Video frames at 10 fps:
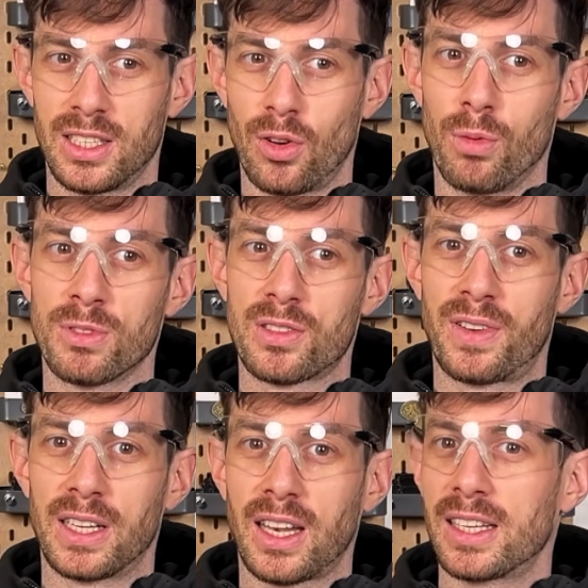It almost
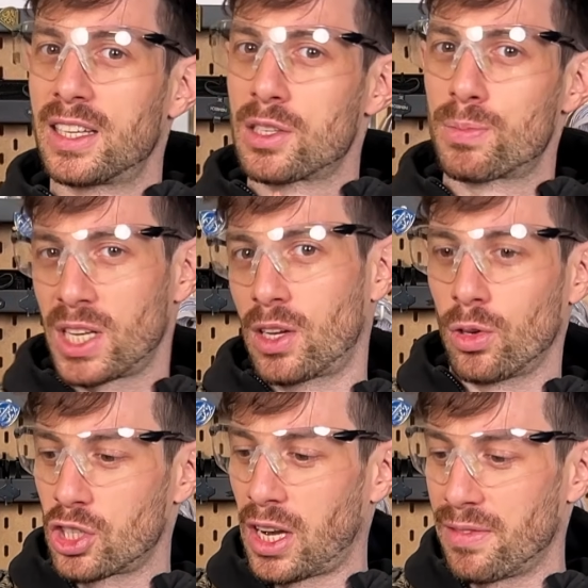felt like it has a
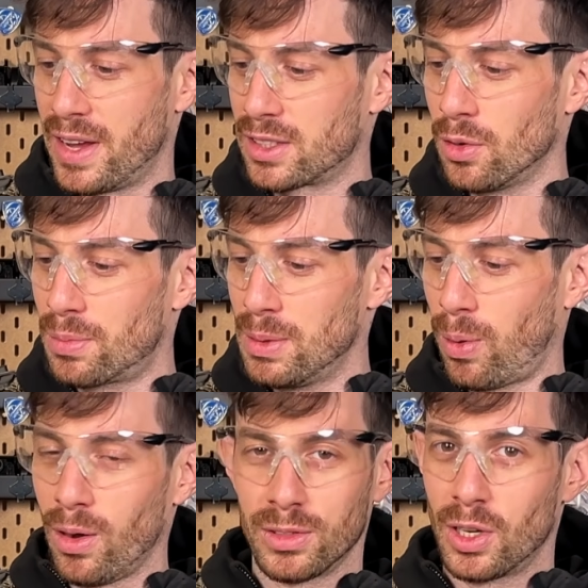psychological effect on
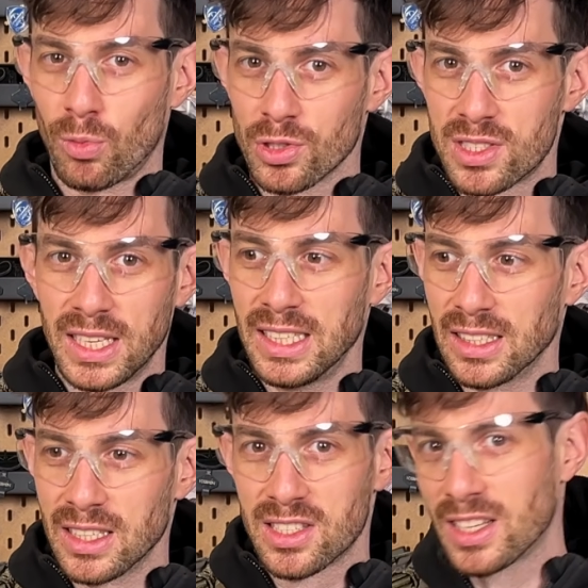people. Once they hear this,